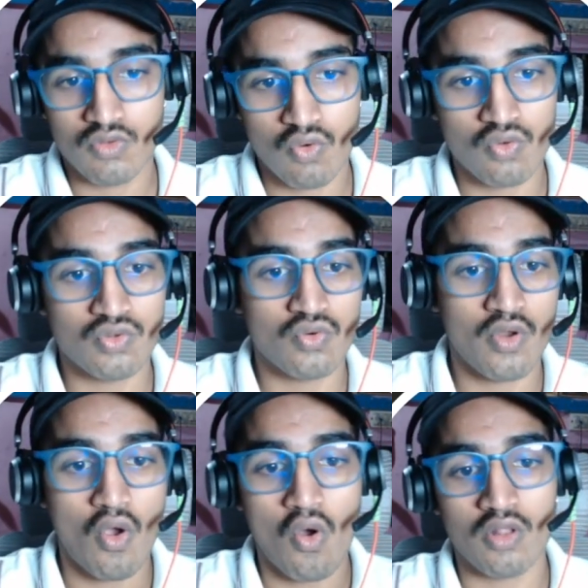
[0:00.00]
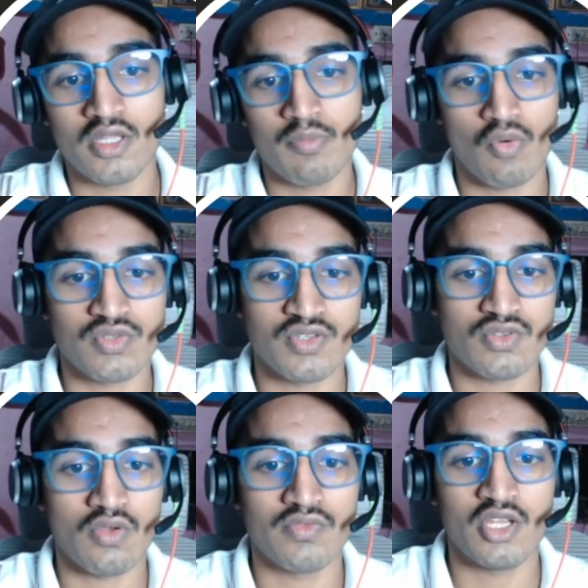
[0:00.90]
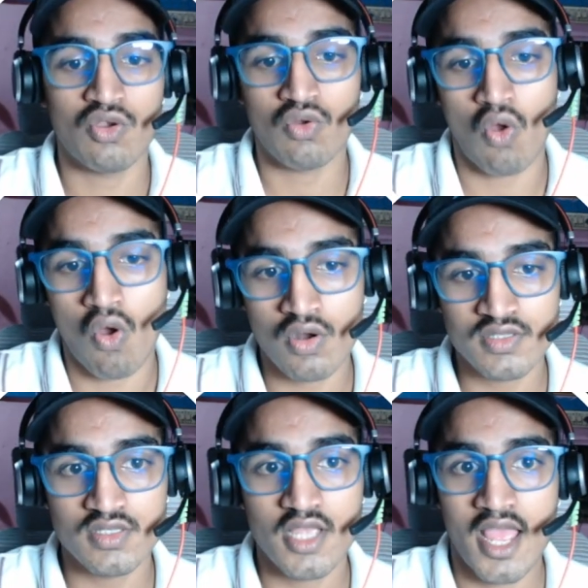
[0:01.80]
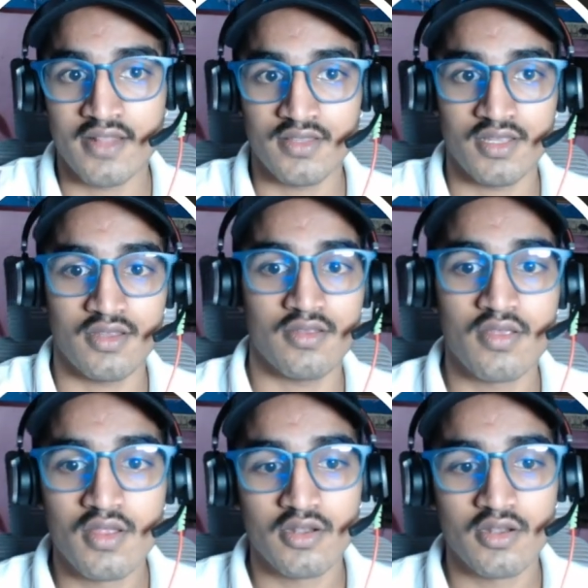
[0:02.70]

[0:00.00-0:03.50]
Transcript: gone through all the process of the cores and the